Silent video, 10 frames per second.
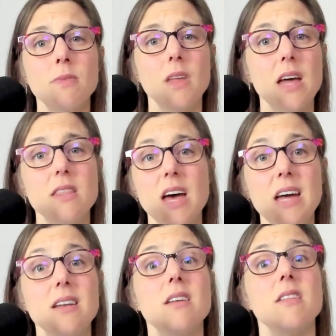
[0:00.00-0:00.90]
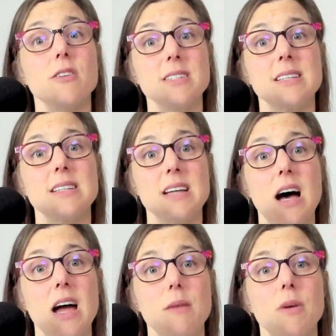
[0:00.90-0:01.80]
And then there is the
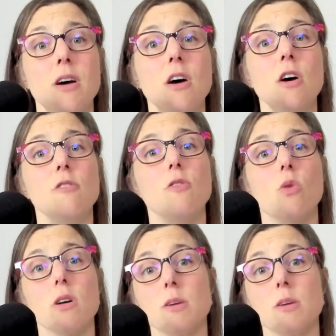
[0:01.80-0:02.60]
time for